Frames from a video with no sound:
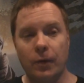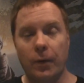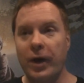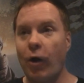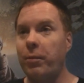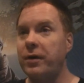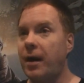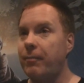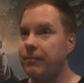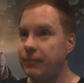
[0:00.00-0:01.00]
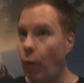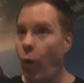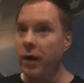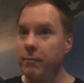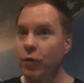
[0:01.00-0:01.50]
When we opened up the
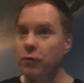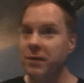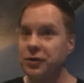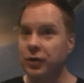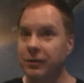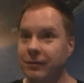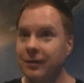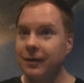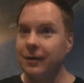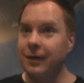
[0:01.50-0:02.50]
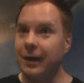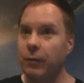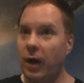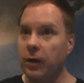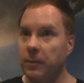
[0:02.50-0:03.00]
One Moon mission
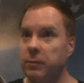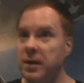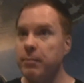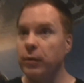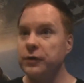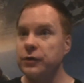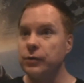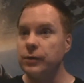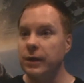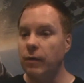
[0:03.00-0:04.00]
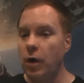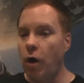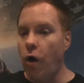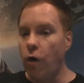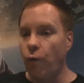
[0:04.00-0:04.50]
and welcomed people to,
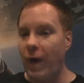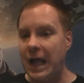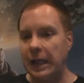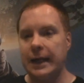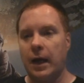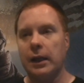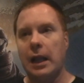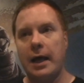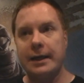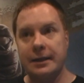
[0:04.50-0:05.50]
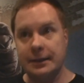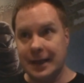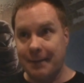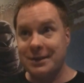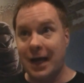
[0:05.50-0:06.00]
all rally online at the
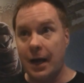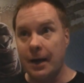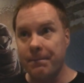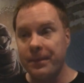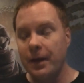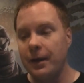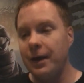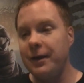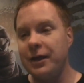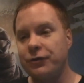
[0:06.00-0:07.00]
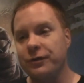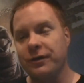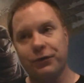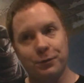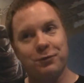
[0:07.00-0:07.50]
same time in the interest
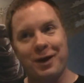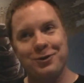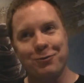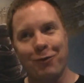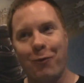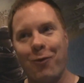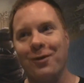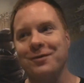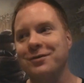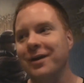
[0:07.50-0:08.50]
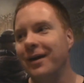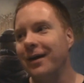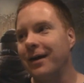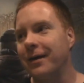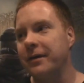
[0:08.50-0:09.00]
of some special rewards,
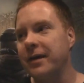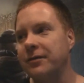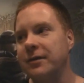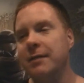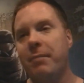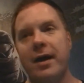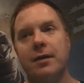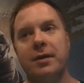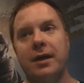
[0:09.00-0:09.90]
the Destiny beta